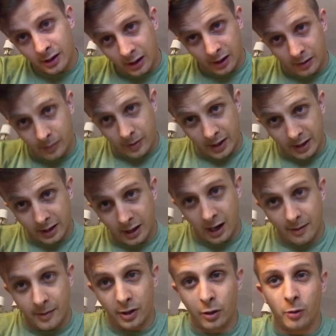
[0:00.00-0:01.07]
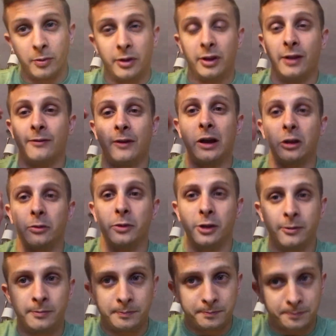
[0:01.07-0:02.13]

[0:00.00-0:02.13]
and make a comment hoping they follow me.